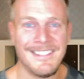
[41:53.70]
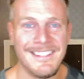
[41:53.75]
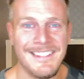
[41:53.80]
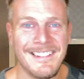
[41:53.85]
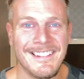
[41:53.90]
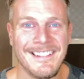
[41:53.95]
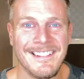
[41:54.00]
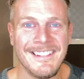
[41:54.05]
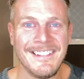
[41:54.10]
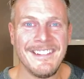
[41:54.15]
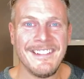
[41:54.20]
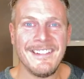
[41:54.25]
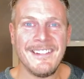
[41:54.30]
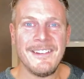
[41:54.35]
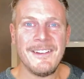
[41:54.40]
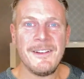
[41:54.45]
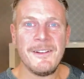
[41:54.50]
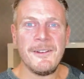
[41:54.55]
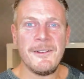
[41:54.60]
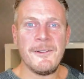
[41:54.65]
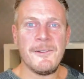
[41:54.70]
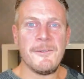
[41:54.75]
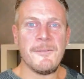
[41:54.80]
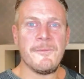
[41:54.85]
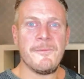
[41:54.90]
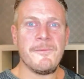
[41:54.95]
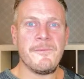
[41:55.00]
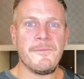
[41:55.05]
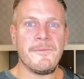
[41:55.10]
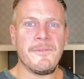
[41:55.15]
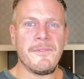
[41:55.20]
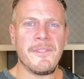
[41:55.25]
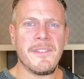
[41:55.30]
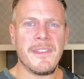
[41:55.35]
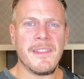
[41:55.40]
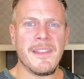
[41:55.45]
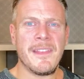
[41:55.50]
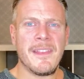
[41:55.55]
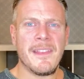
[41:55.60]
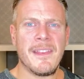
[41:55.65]

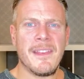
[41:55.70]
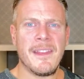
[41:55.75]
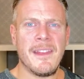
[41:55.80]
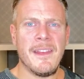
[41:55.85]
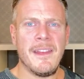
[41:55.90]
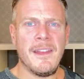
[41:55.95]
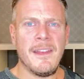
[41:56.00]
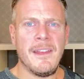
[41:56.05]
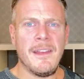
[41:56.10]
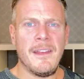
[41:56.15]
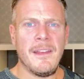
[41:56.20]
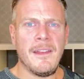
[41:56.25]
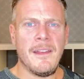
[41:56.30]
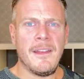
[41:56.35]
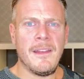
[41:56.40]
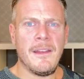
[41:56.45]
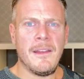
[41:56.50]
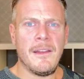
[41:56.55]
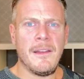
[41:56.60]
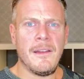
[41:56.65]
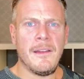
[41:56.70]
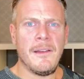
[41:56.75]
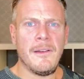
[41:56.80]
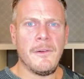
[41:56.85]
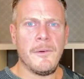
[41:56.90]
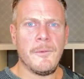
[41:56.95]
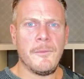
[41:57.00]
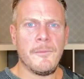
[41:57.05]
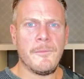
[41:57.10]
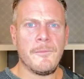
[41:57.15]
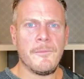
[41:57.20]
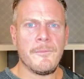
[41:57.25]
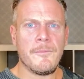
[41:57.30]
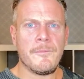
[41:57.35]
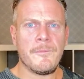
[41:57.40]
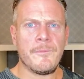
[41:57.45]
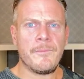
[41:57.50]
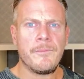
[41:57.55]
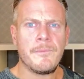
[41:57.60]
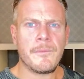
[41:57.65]

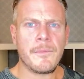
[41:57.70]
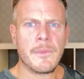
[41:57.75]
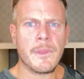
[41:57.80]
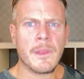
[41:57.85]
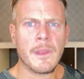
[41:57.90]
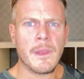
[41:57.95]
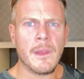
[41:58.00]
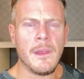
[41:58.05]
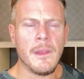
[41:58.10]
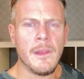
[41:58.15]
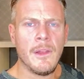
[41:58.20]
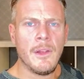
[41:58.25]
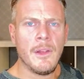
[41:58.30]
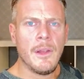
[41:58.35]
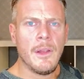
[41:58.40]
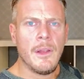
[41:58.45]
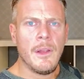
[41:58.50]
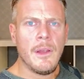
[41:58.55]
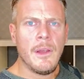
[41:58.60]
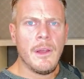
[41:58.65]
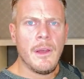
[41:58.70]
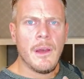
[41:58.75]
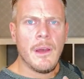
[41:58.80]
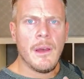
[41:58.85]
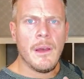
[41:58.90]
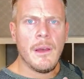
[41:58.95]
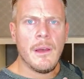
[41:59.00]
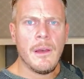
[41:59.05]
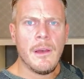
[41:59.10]
Nothing is said.